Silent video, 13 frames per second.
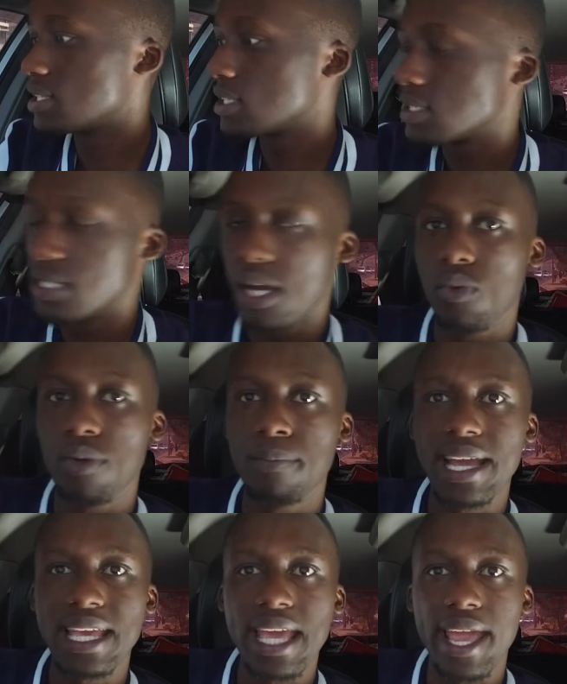just done with
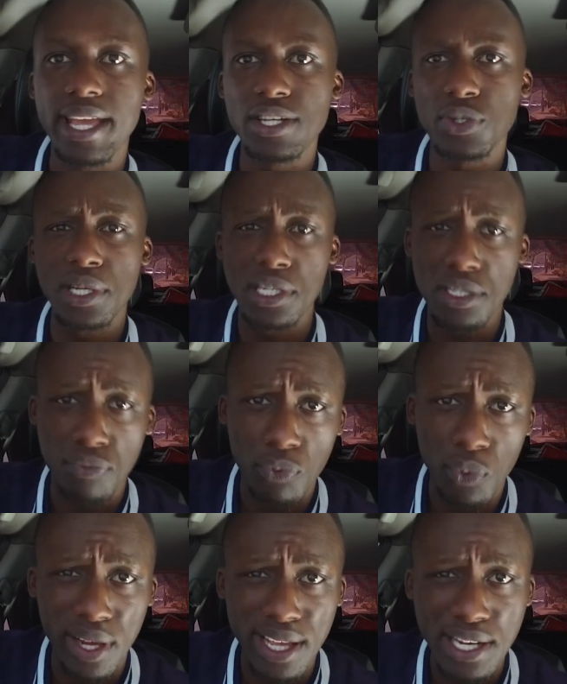my
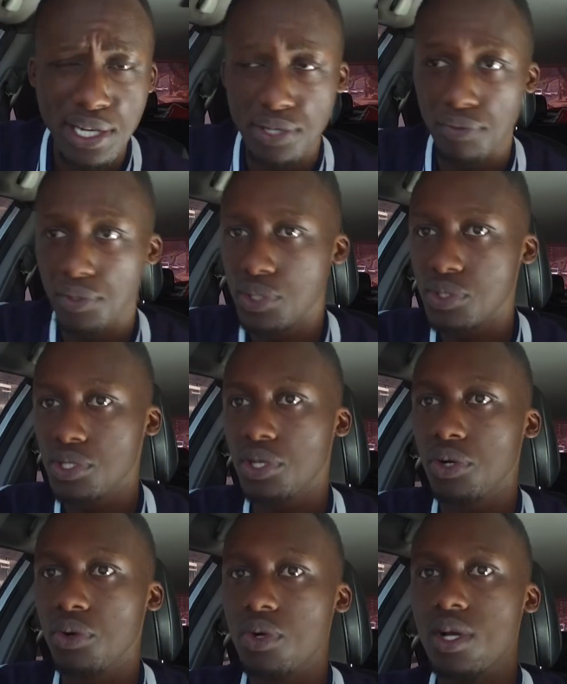K24 interview.
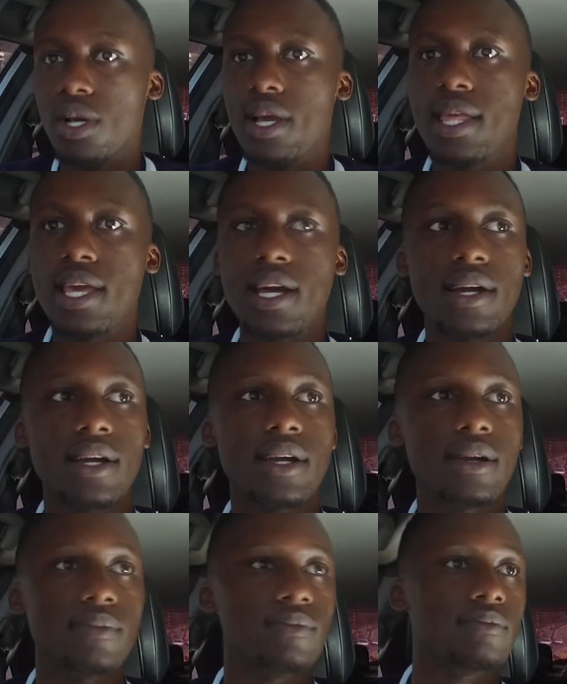So yeah,
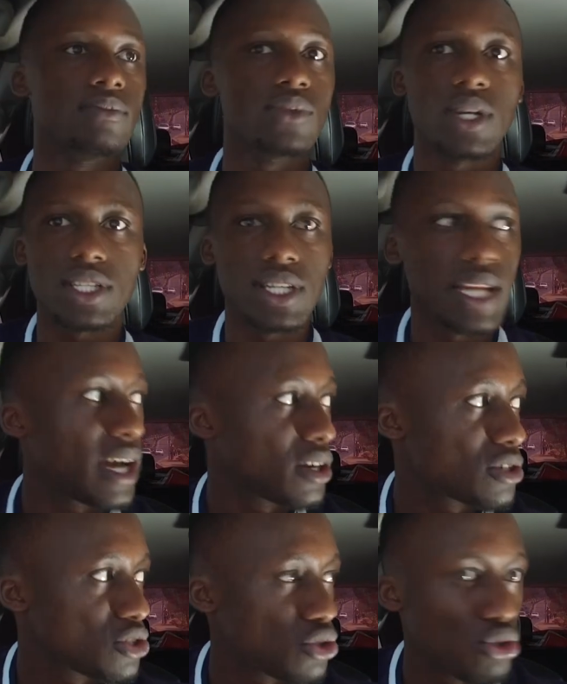I'm rushing
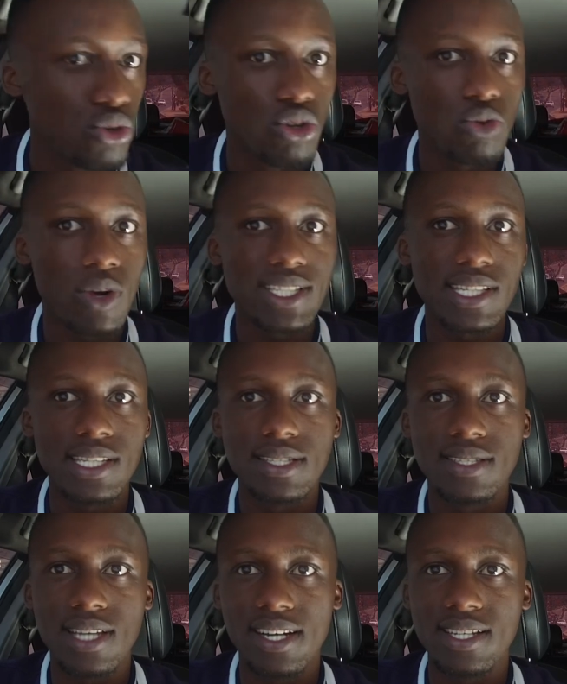now to
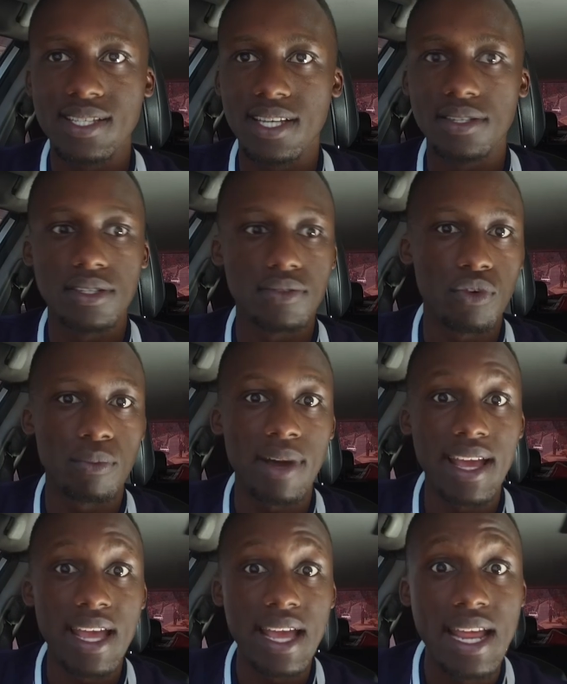Westland Sarit Center for
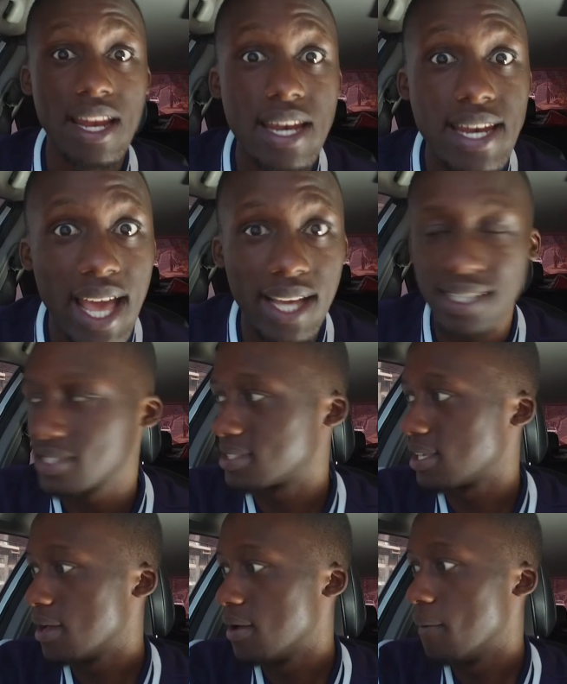my next
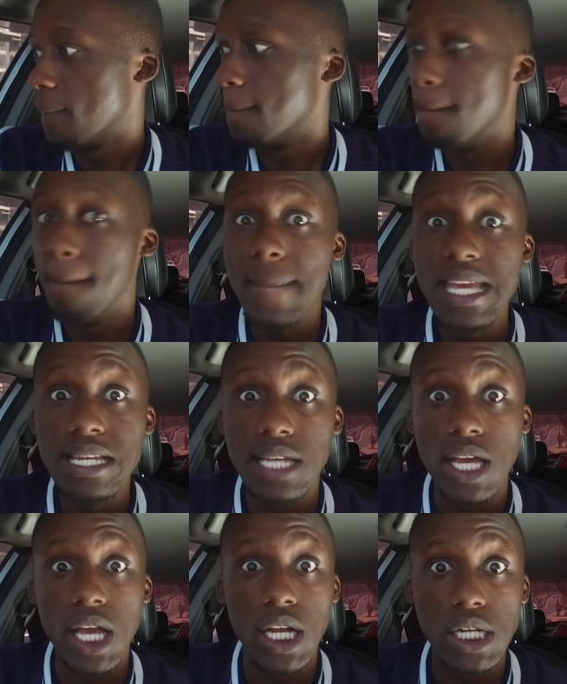
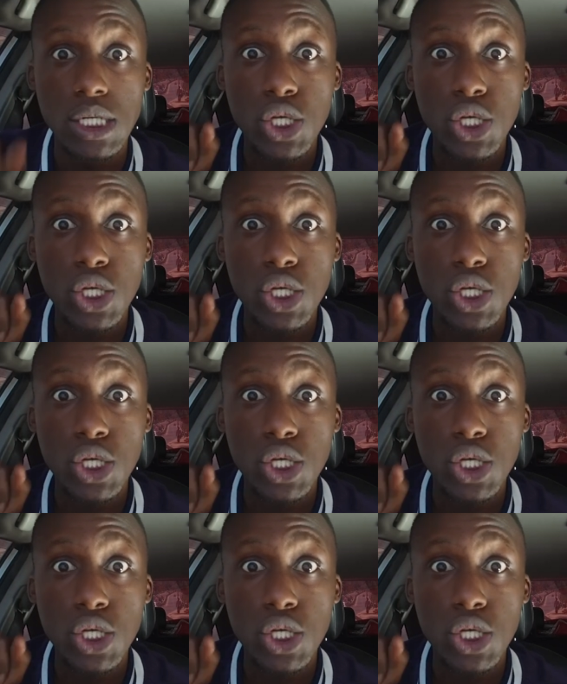meeting.